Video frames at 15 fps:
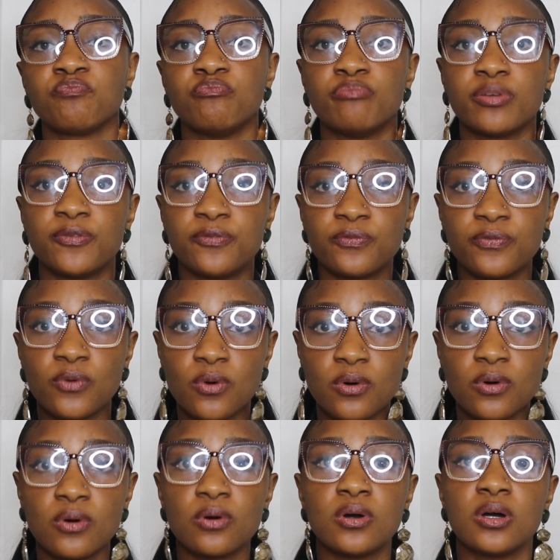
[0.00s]

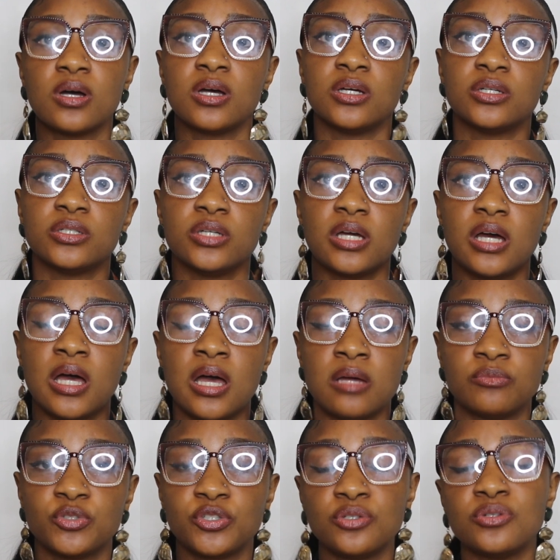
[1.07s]
before
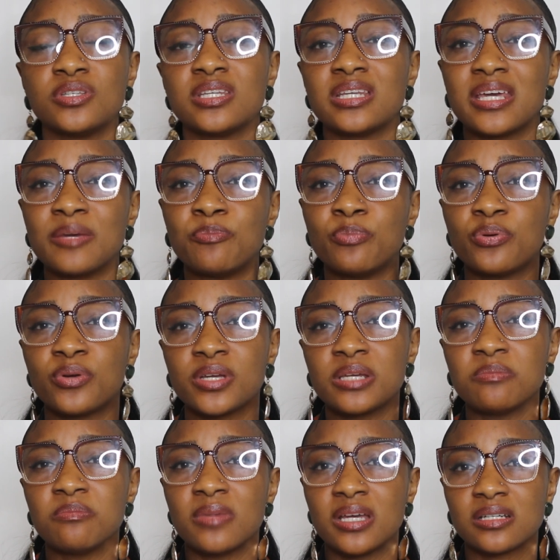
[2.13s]
choosing a
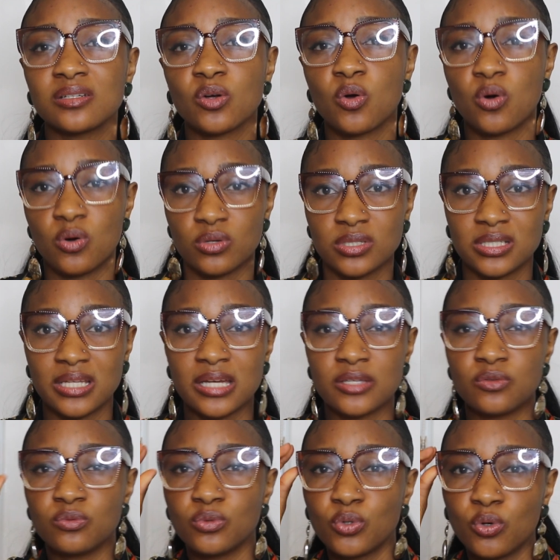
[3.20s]
pre-med course that
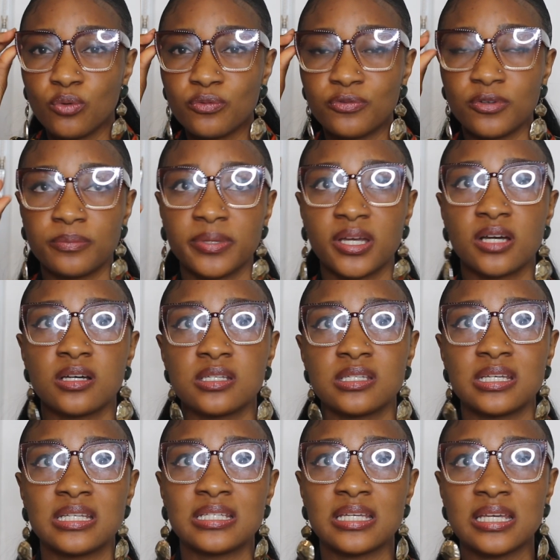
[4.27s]
you will go for, because
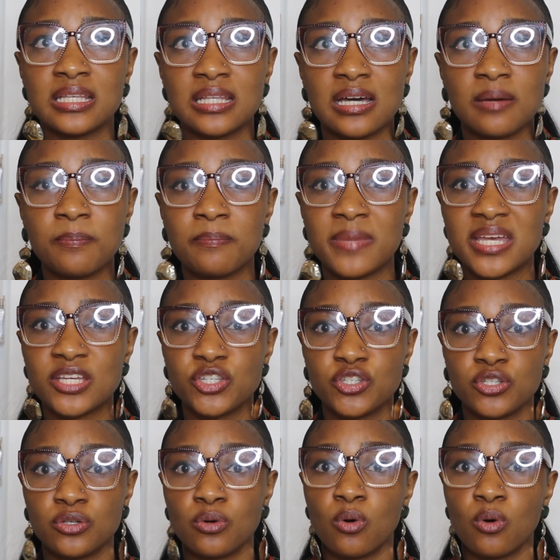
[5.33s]
it either makes you